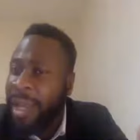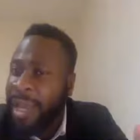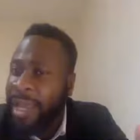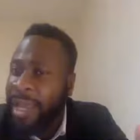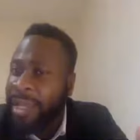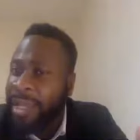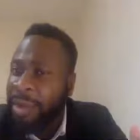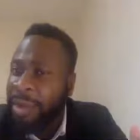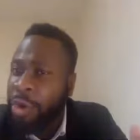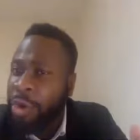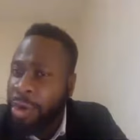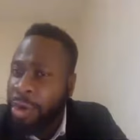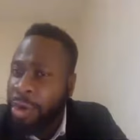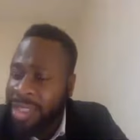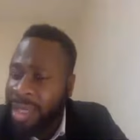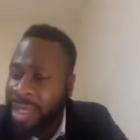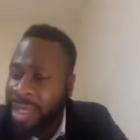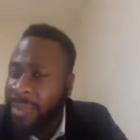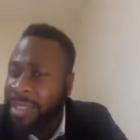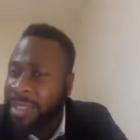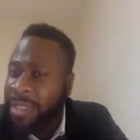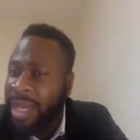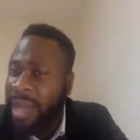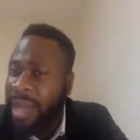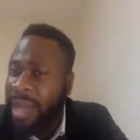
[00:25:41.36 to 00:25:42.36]
in gossip,
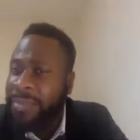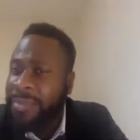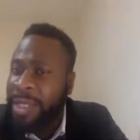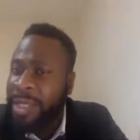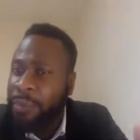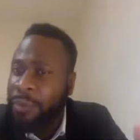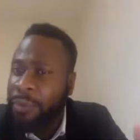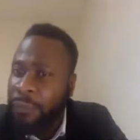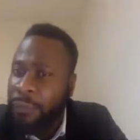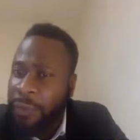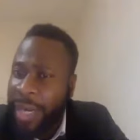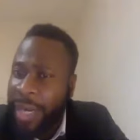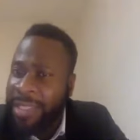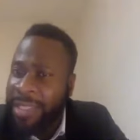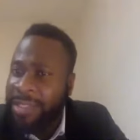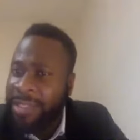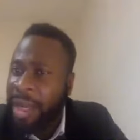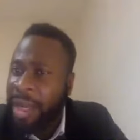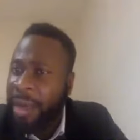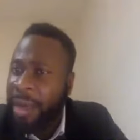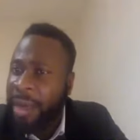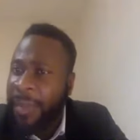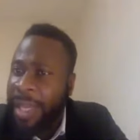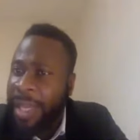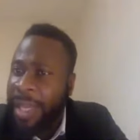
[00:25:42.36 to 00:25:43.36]
the times that you rise
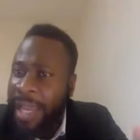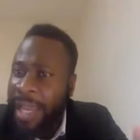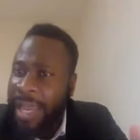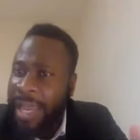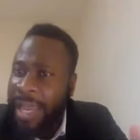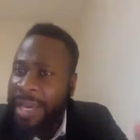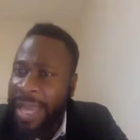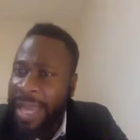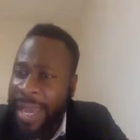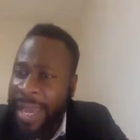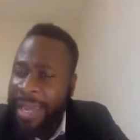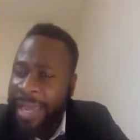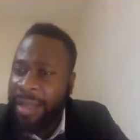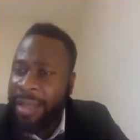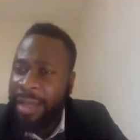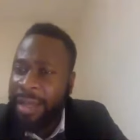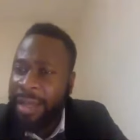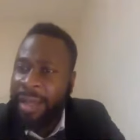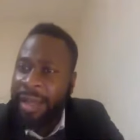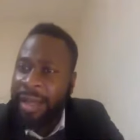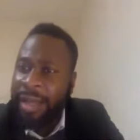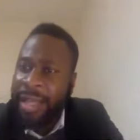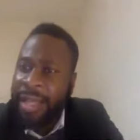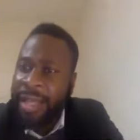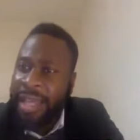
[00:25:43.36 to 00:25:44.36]
up in
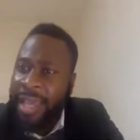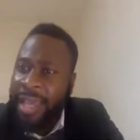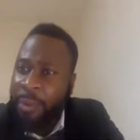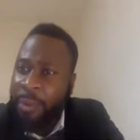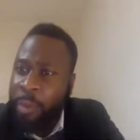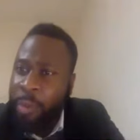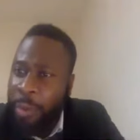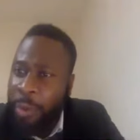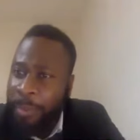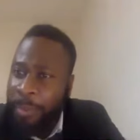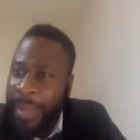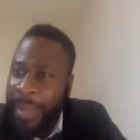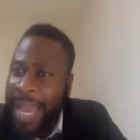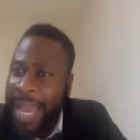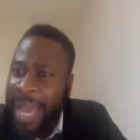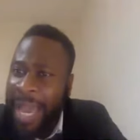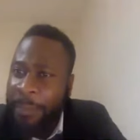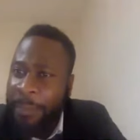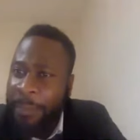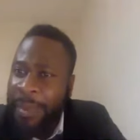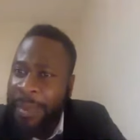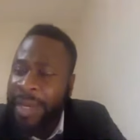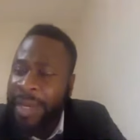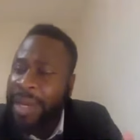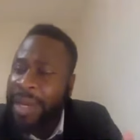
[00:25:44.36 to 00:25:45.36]
anger, it won't be
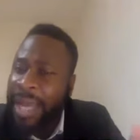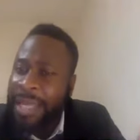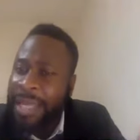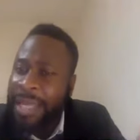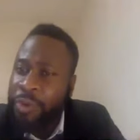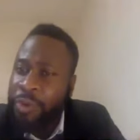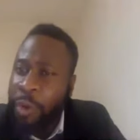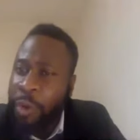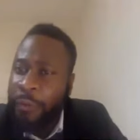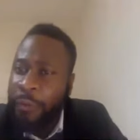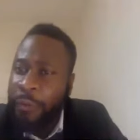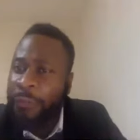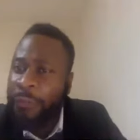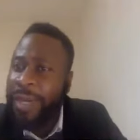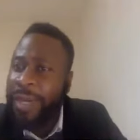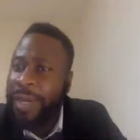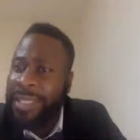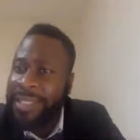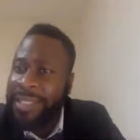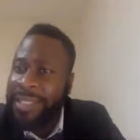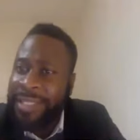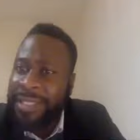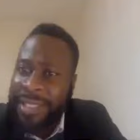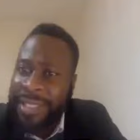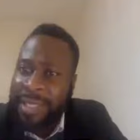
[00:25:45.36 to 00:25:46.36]
happening as often
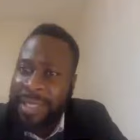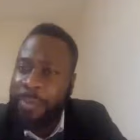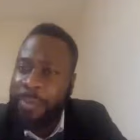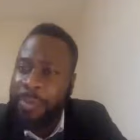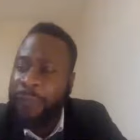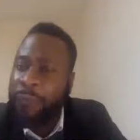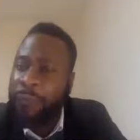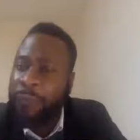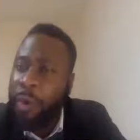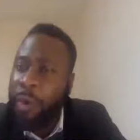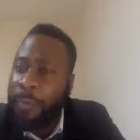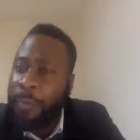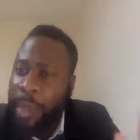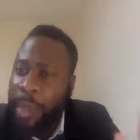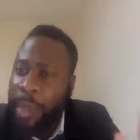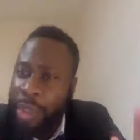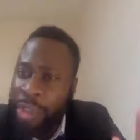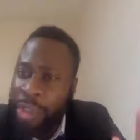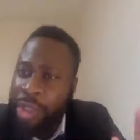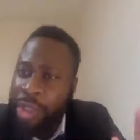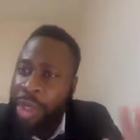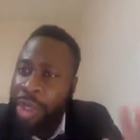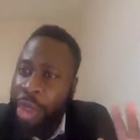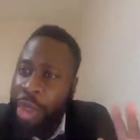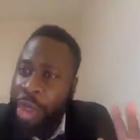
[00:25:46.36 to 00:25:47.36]
as it did before
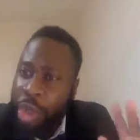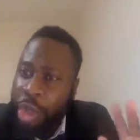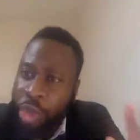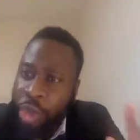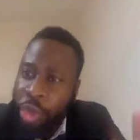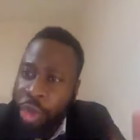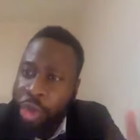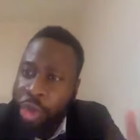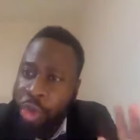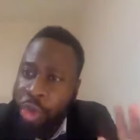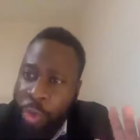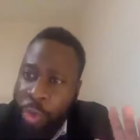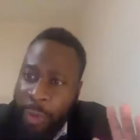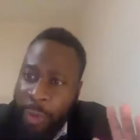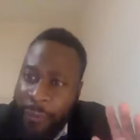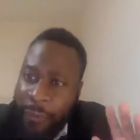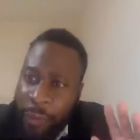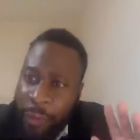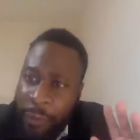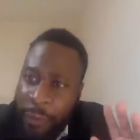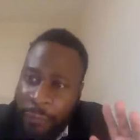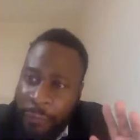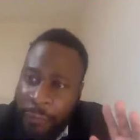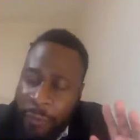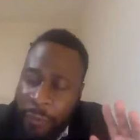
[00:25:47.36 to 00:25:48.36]
because you you
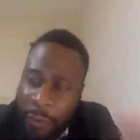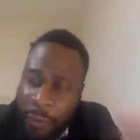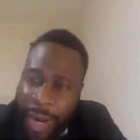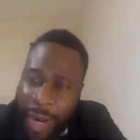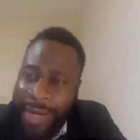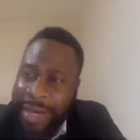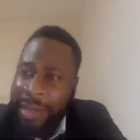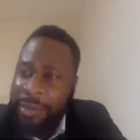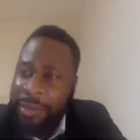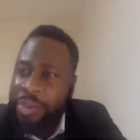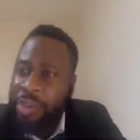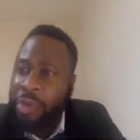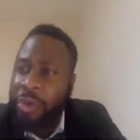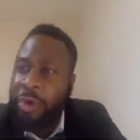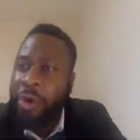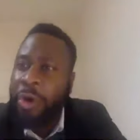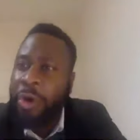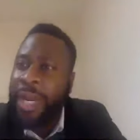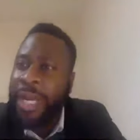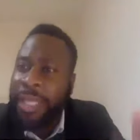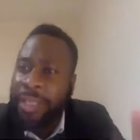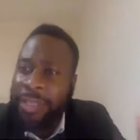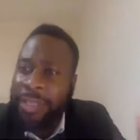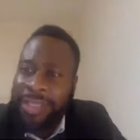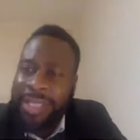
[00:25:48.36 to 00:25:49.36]
you've cried out to
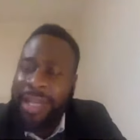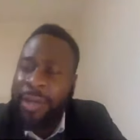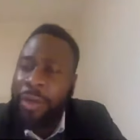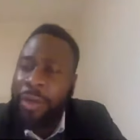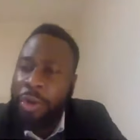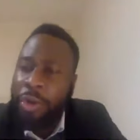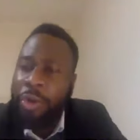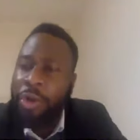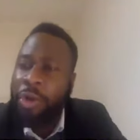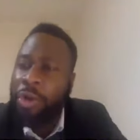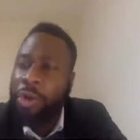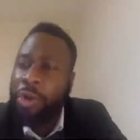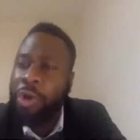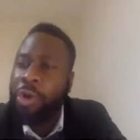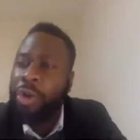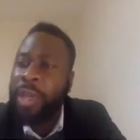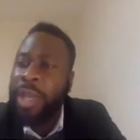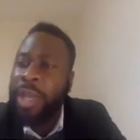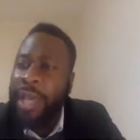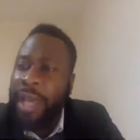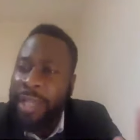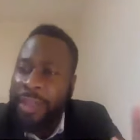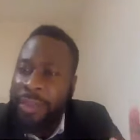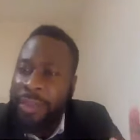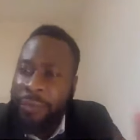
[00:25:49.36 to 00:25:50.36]
God and you said, "Look, Lord,
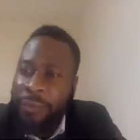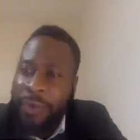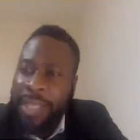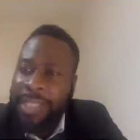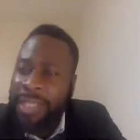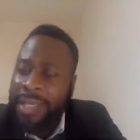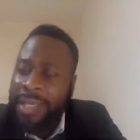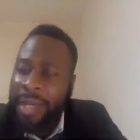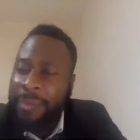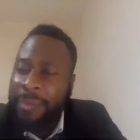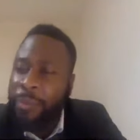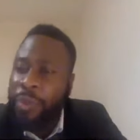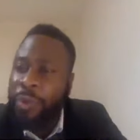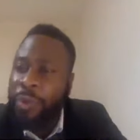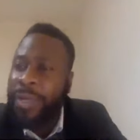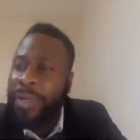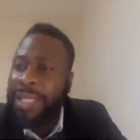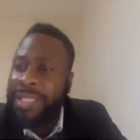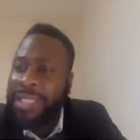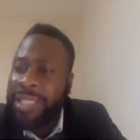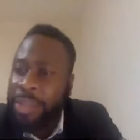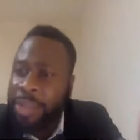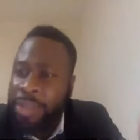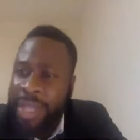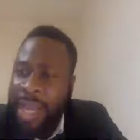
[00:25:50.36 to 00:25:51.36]
the reason I'm doing
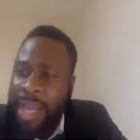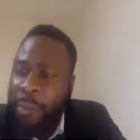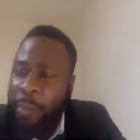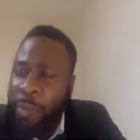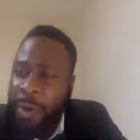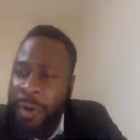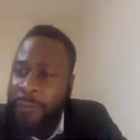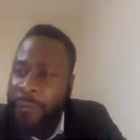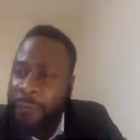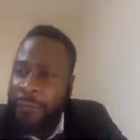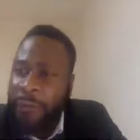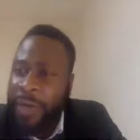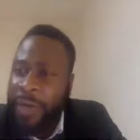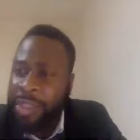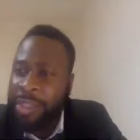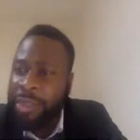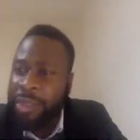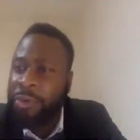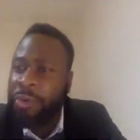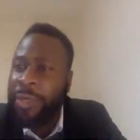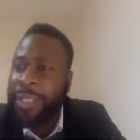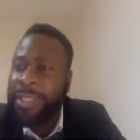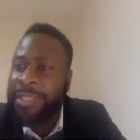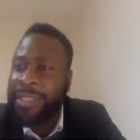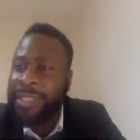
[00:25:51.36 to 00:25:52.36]
this is because I want a fresh
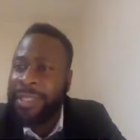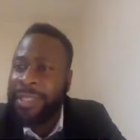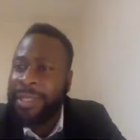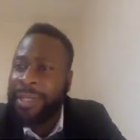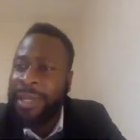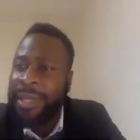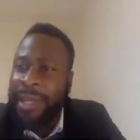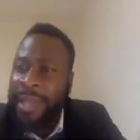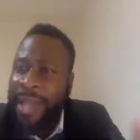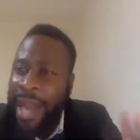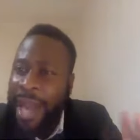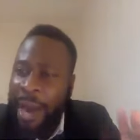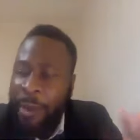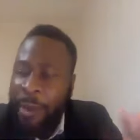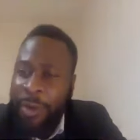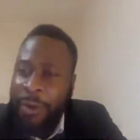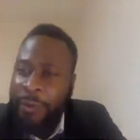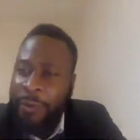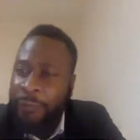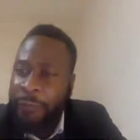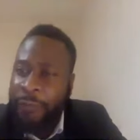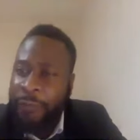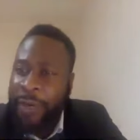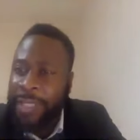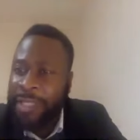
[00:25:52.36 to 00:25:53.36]
anointing. I want
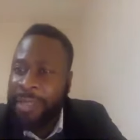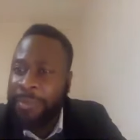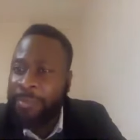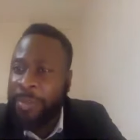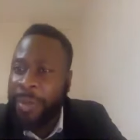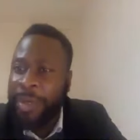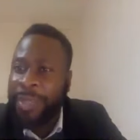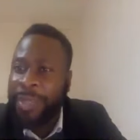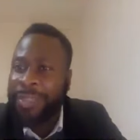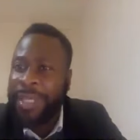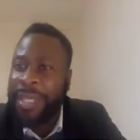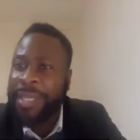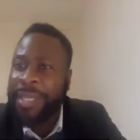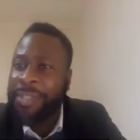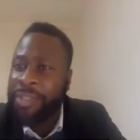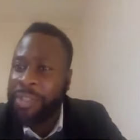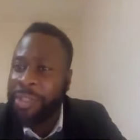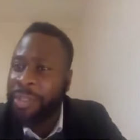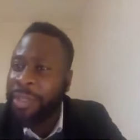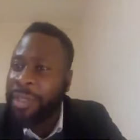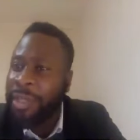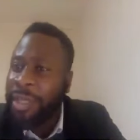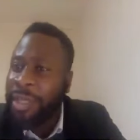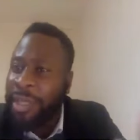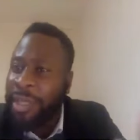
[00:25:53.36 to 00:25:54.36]
a fresh impartation.